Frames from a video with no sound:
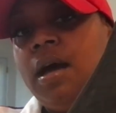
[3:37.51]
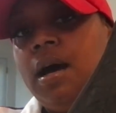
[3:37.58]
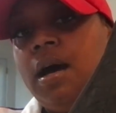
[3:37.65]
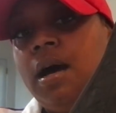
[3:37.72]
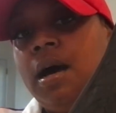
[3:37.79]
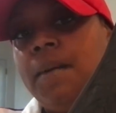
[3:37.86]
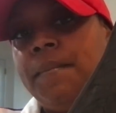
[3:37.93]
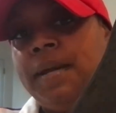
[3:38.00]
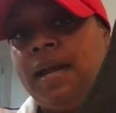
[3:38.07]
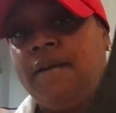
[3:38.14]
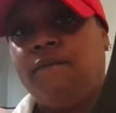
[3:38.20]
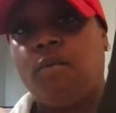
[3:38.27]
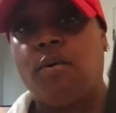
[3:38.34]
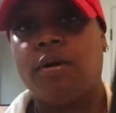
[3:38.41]
And
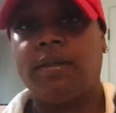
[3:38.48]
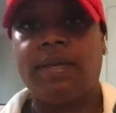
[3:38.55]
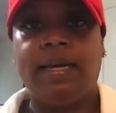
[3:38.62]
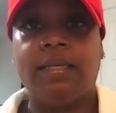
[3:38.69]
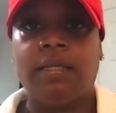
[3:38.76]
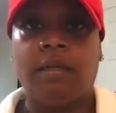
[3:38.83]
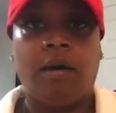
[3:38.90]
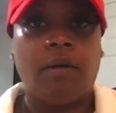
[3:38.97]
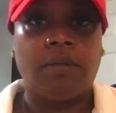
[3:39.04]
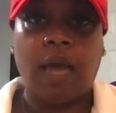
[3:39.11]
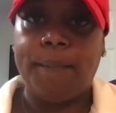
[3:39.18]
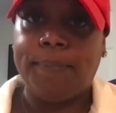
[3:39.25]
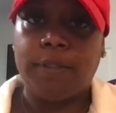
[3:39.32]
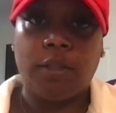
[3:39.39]
I've worn these in all
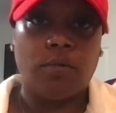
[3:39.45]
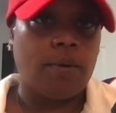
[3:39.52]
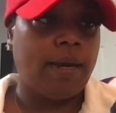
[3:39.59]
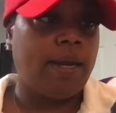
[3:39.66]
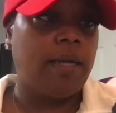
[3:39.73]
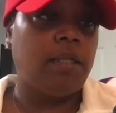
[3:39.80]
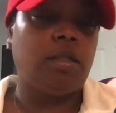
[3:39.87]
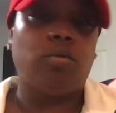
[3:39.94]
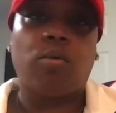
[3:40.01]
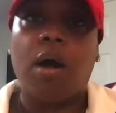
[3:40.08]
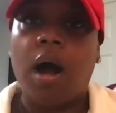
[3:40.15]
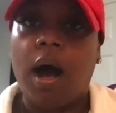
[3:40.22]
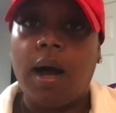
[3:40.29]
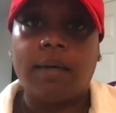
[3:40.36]
type of terrains,
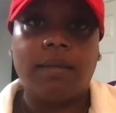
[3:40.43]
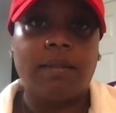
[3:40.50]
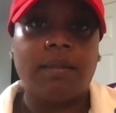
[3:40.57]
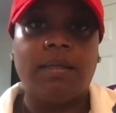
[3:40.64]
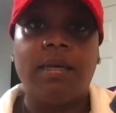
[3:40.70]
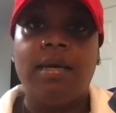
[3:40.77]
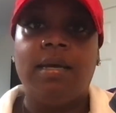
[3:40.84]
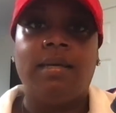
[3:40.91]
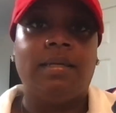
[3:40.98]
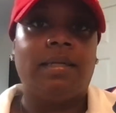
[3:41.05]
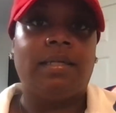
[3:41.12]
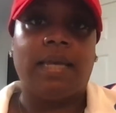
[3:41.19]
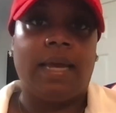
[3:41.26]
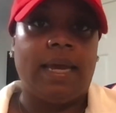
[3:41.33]
rocks,
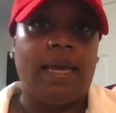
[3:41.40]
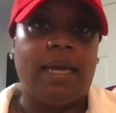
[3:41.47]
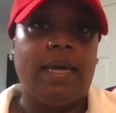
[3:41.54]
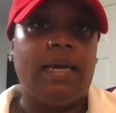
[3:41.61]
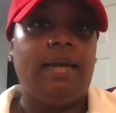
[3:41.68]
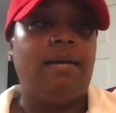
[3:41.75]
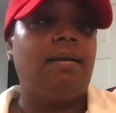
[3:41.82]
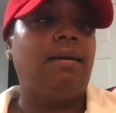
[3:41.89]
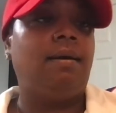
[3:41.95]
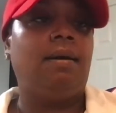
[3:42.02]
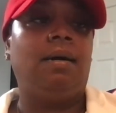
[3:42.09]
sand,